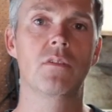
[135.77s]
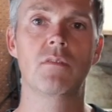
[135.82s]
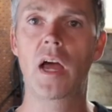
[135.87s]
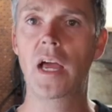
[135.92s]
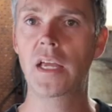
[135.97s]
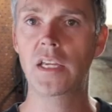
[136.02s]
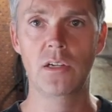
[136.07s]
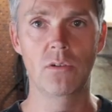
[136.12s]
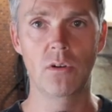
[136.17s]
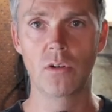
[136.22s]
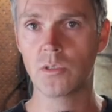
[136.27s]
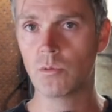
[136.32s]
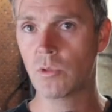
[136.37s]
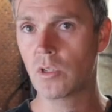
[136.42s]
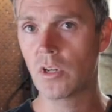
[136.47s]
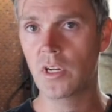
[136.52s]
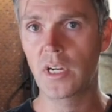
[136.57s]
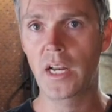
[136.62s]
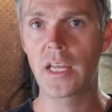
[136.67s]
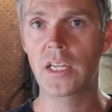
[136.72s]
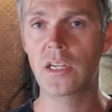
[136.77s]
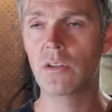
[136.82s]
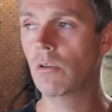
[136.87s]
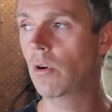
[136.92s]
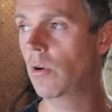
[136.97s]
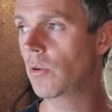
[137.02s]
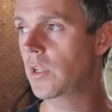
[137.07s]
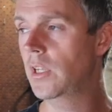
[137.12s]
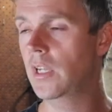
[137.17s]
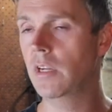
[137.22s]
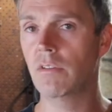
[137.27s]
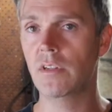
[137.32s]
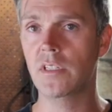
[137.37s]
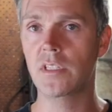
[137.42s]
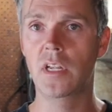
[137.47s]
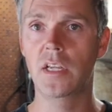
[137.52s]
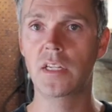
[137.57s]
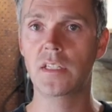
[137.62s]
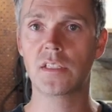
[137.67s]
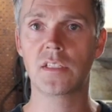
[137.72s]
8-year-olds, we've got an 8-year-old here
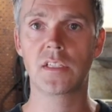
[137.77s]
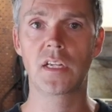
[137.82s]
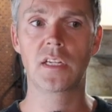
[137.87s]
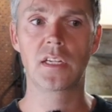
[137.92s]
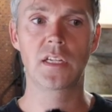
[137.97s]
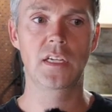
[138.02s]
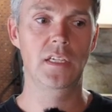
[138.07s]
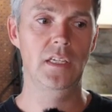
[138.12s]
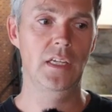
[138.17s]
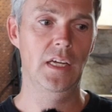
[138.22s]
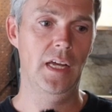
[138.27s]
in Sydney,